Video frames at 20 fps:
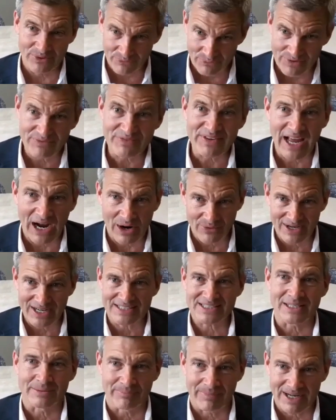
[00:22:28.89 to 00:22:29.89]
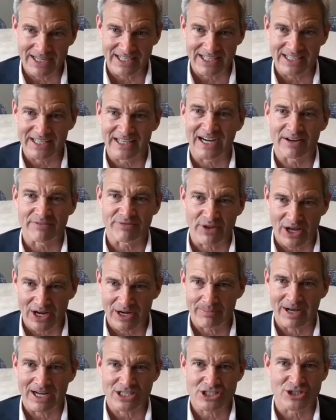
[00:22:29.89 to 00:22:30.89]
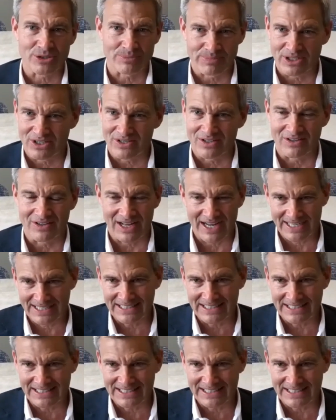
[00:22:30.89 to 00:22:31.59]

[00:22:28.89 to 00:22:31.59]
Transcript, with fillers: we have now got the money. I've thought about you, Bill.